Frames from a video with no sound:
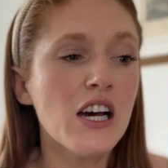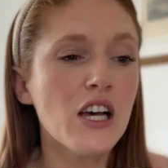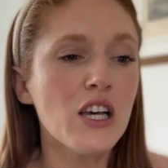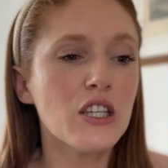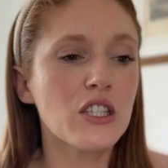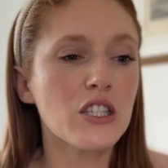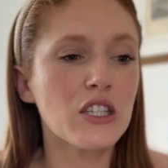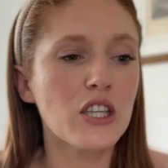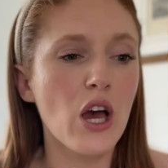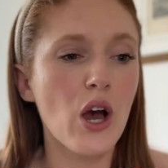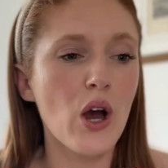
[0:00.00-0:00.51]

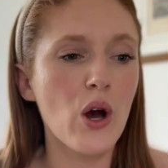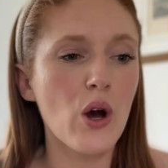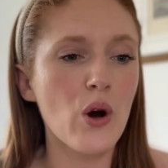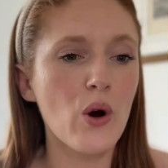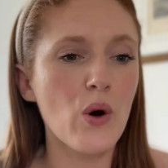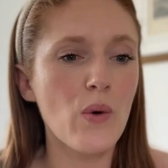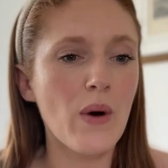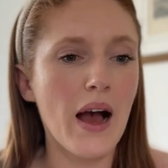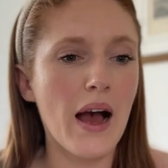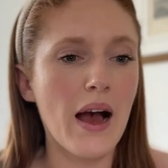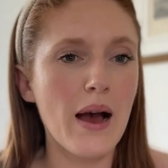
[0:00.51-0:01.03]

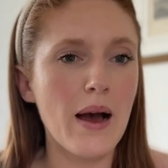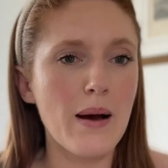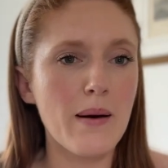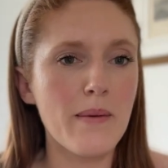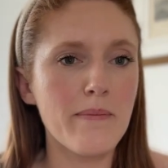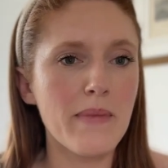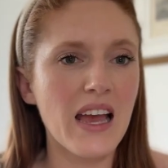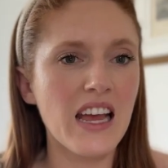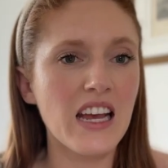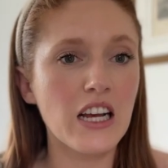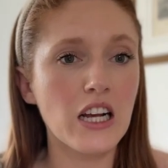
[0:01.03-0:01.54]
So
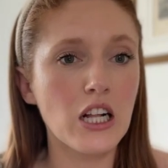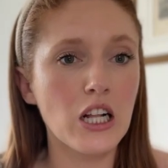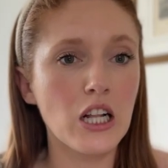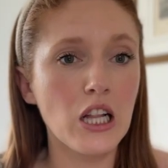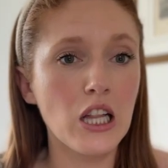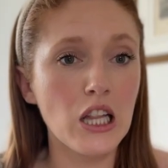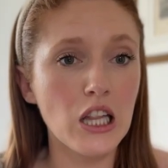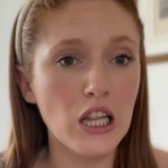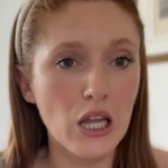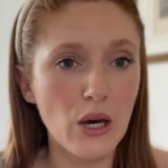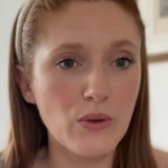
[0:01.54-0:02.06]
um, it
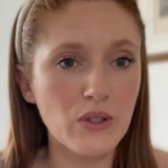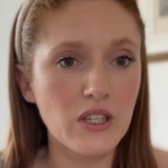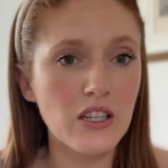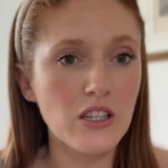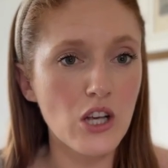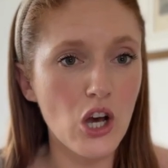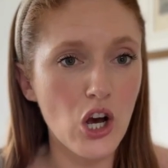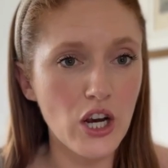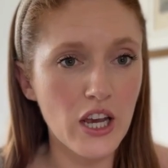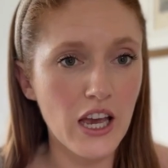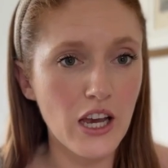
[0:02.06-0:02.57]
closes
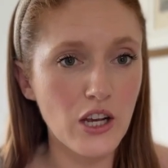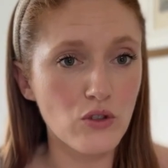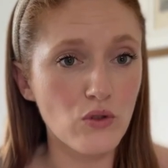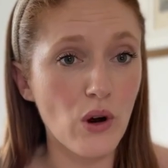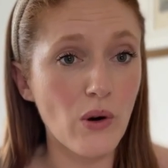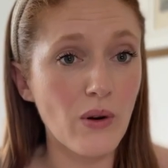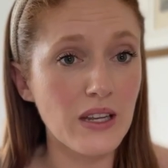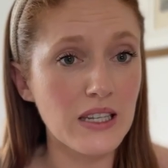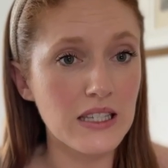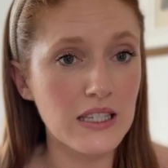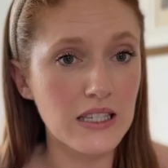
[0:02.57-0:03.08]
on Kings
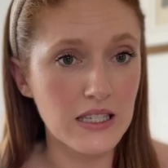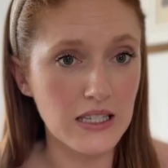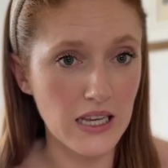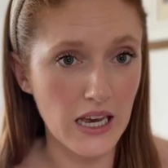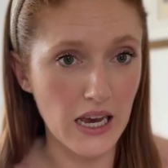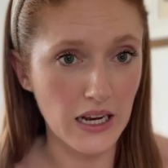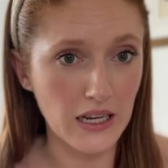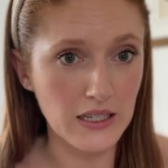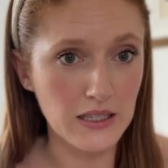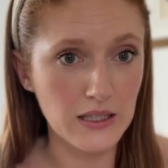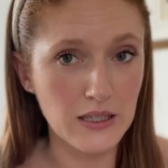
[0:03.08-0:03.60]
Road at
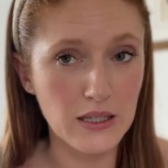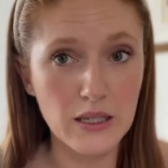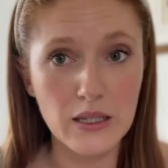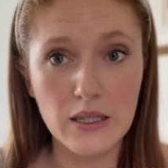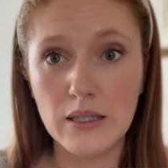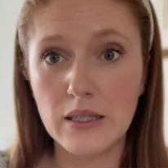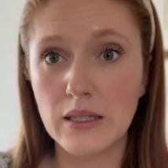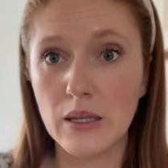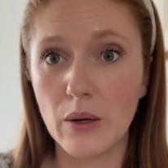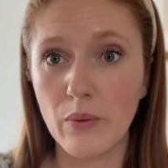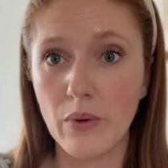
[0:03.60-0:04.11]
six.
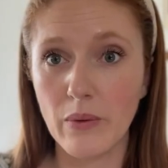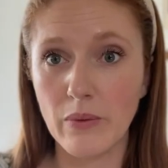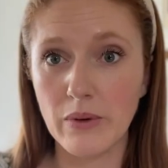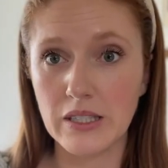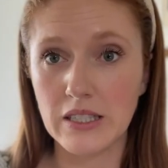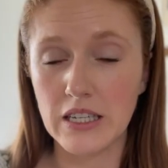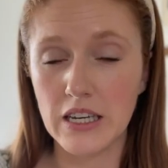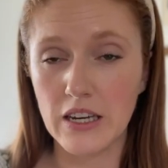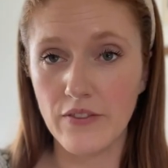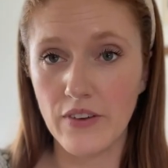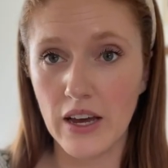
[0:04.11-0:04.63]
So we will
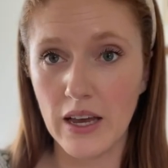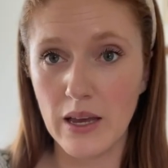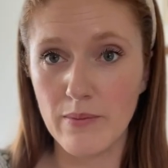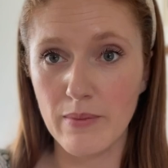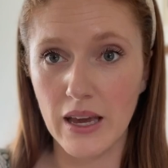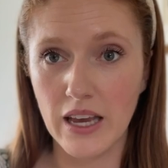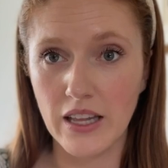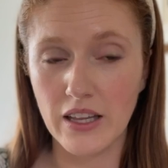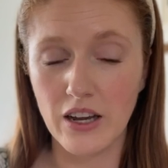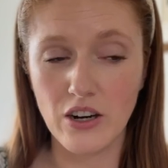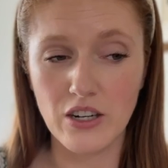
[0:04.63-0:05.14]
see if I can
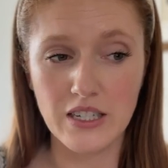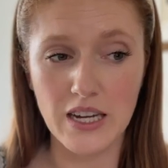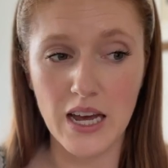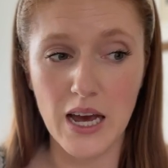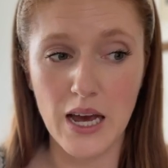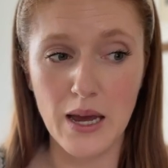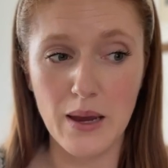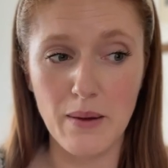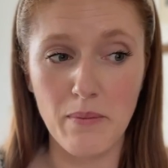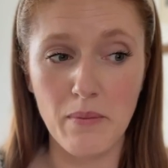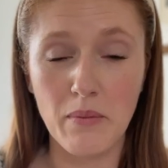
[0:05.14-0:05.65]
make it there in
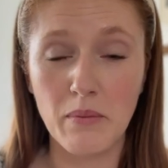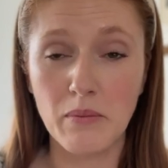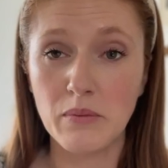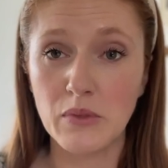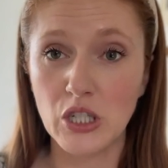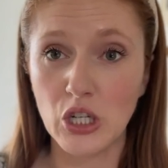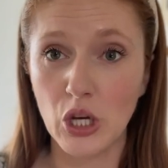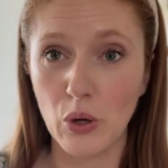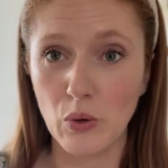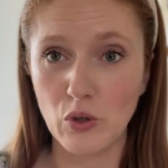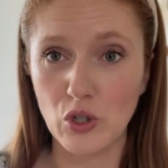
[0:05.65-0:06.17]
time
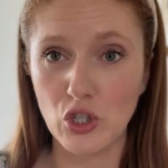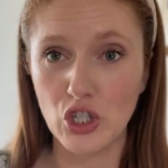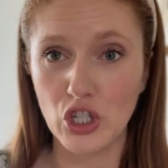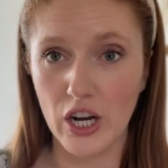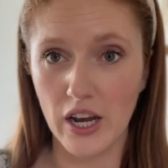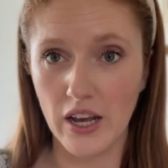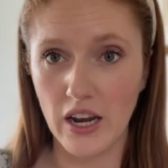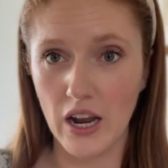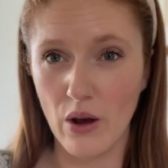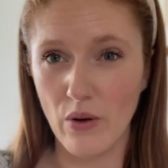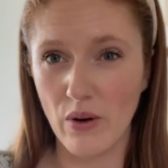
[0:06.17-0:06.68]
to go
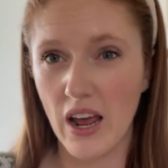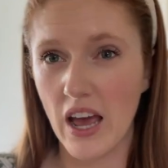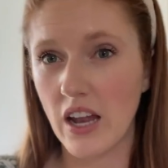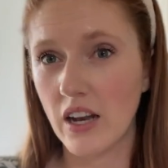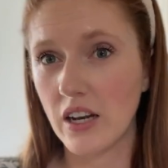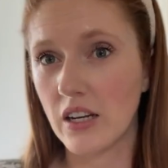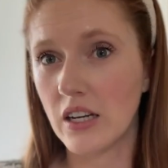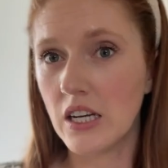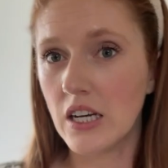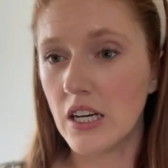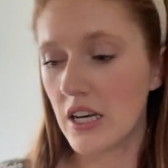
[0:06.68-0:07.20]
check it out.
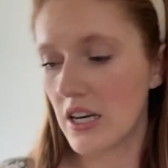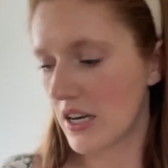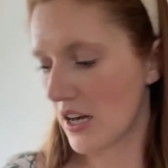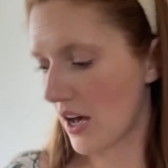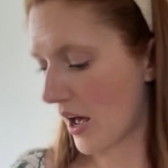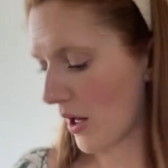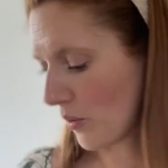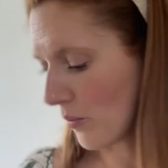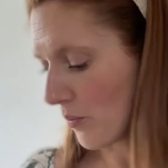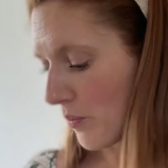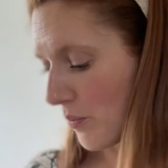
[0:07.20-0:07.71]
And
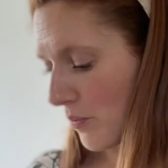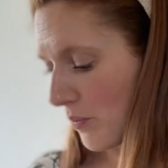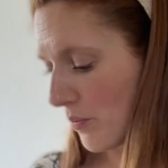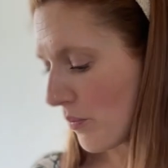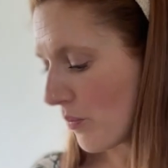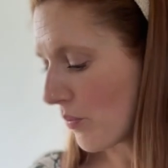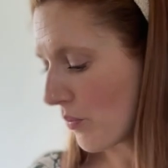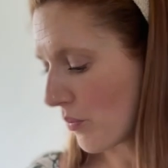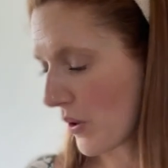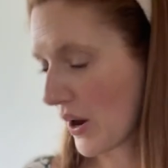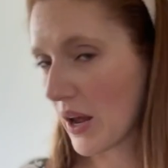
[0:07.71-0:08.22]
I'll
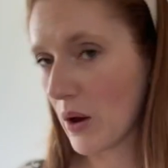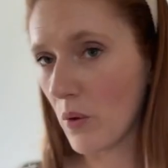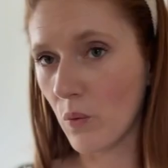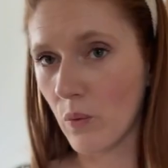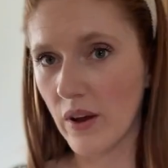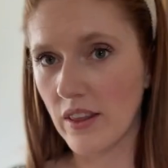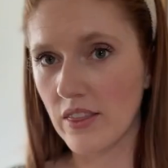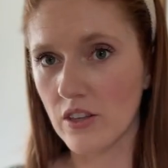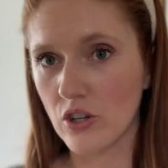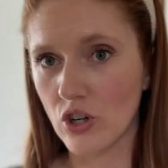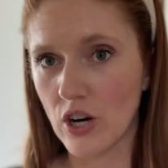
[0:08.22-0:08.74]
bring it
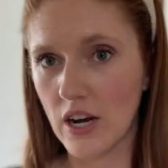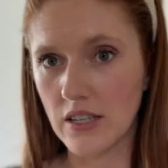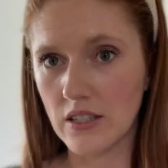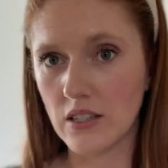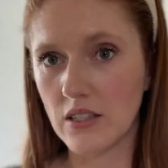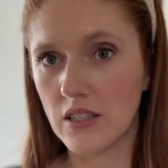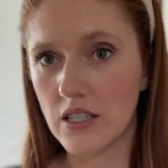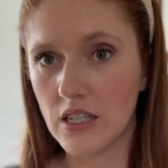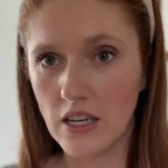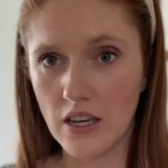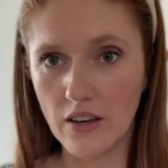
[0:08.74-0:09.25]
with the dress
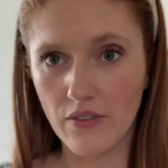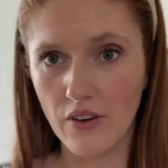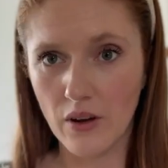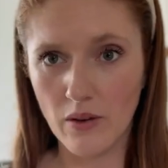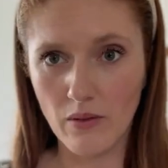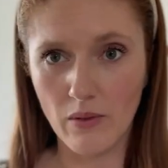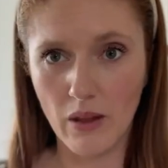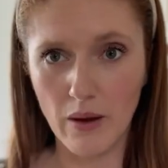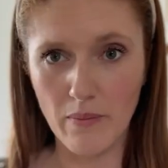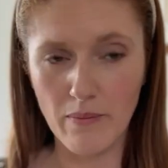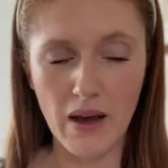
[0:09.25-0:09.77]
and see if it
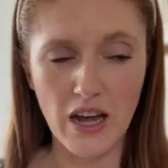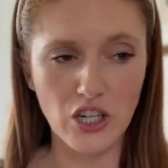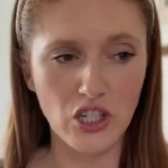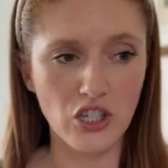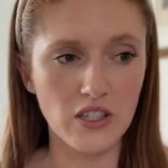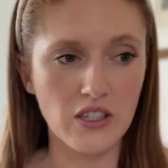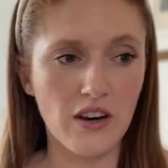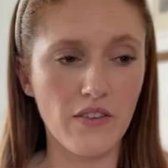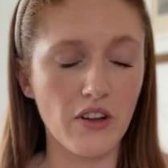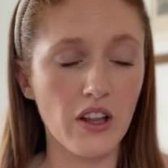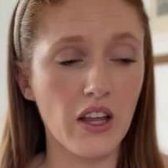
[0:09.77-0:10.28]
like matches
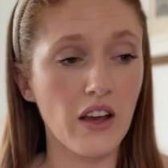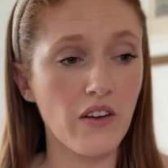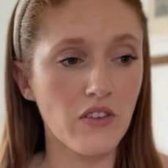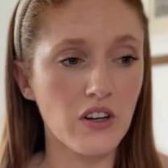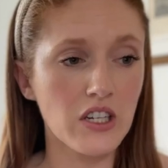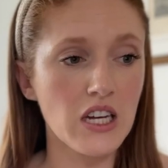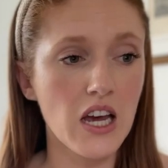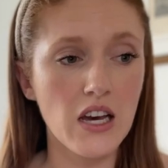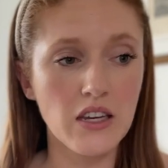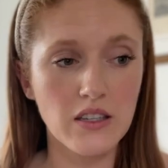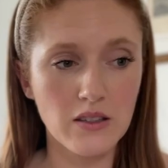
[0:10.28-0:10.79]
and everything. If it
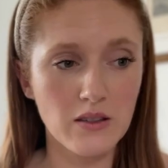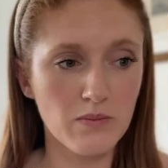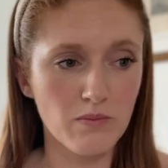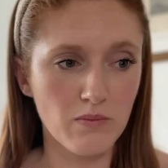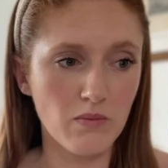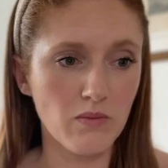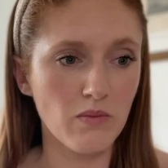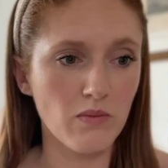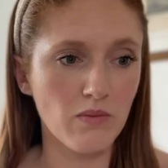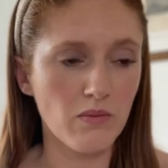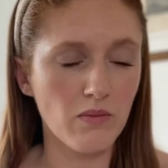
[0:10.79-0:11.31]
does,
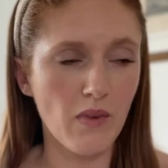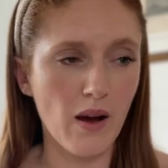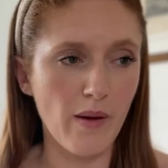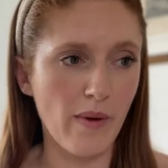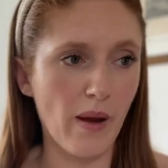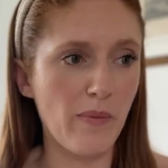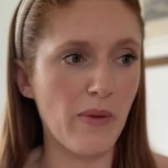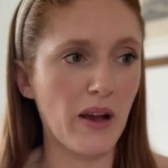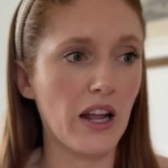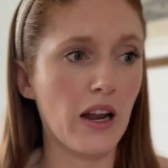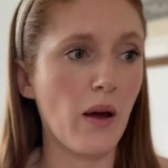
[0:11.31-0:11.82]
I
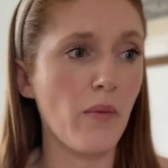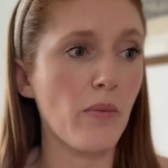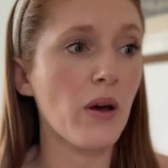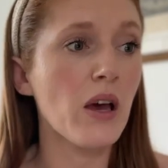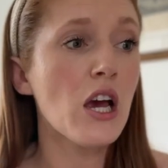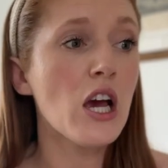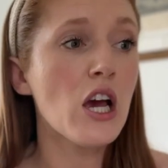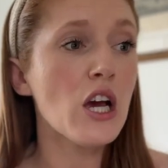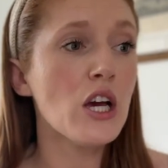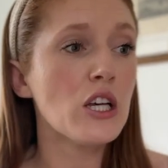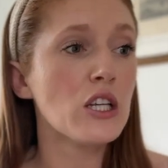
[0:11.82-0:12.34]
might pick it up.
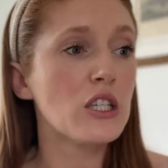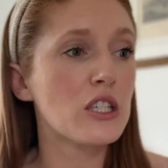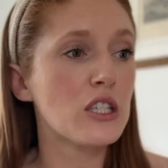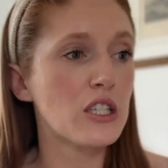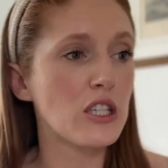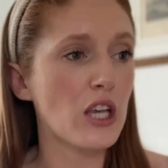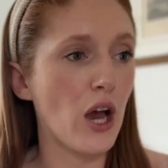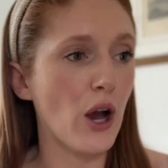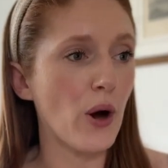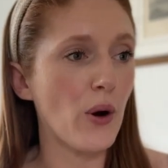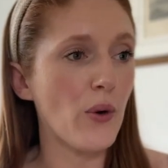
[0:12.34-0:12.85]

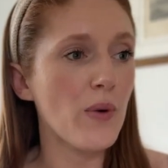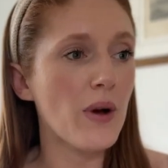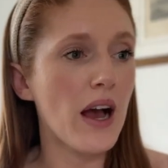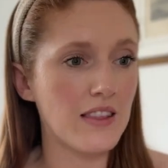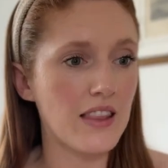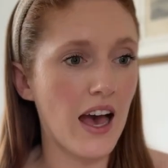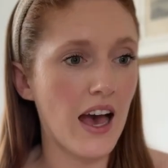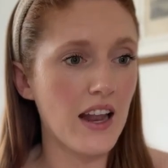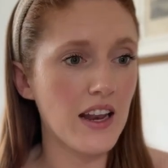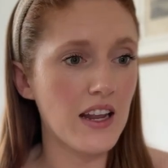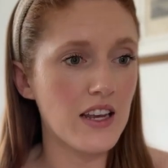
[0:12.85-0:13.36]
So
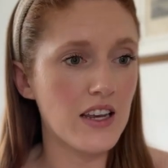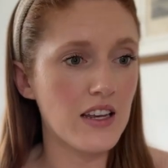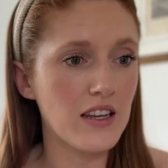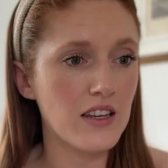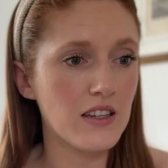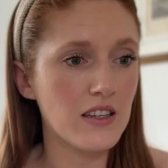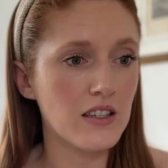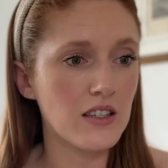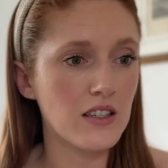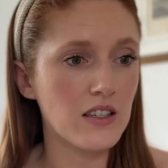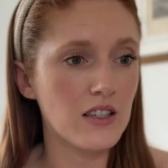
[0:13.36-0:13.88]
that
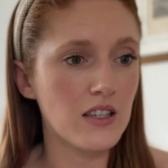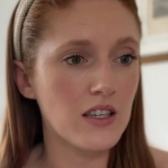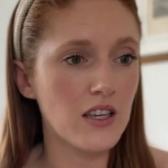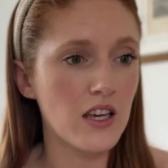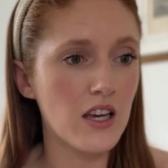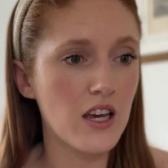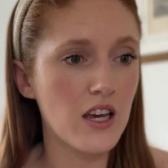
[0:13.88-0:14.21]
is